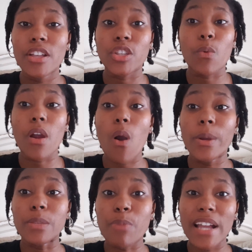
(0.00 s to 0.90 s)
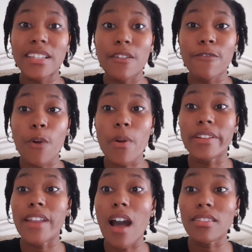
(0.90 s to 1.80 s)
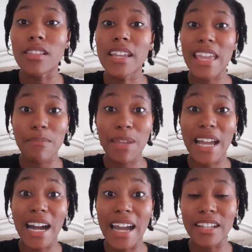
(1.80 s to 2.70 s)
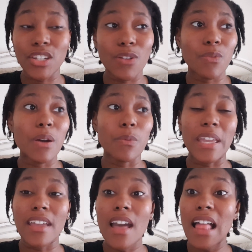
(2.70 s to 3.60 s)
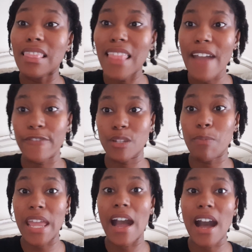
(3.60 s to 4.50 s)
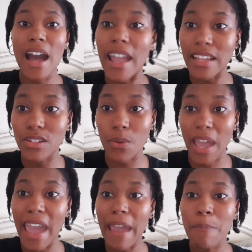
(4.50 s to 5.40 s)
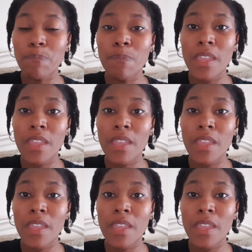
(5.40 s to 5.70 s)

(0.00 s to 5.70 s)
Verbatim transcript: So we're always pressing forward, not looking behind to what we left behind, okay?